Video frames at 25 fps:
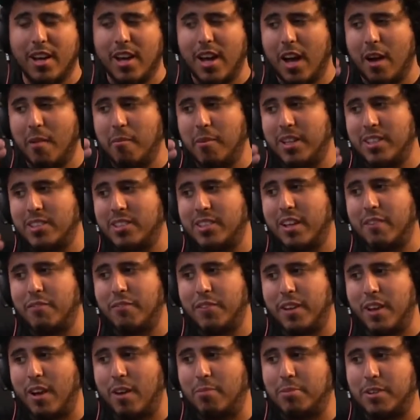I mean it's
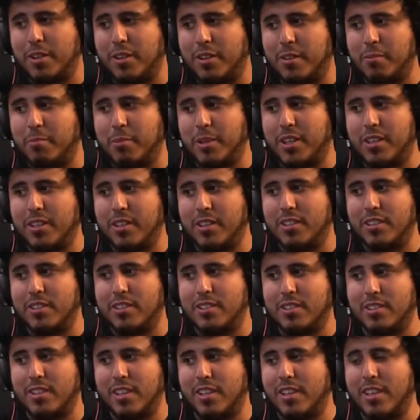definitely up there,
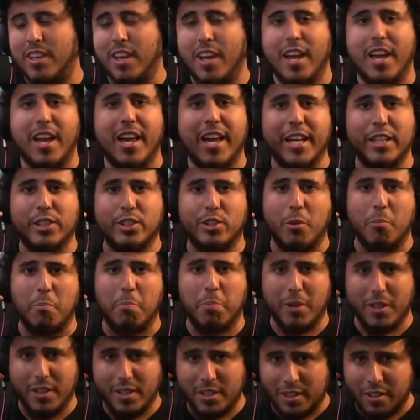because like it's
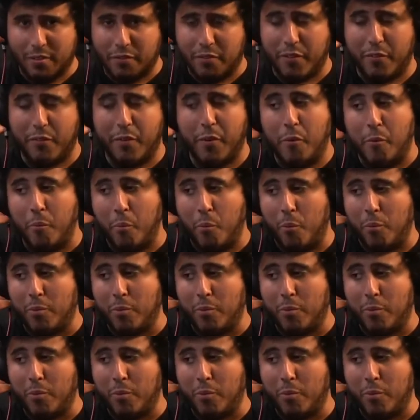completely different from